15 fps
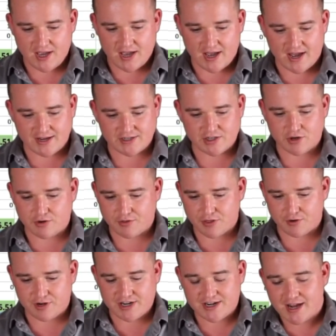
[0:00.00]
at year
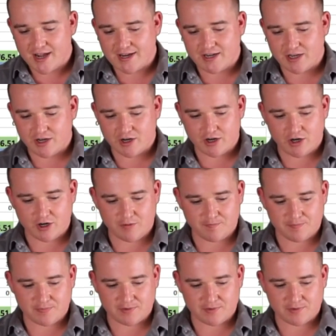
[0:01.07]
thirty-nine here.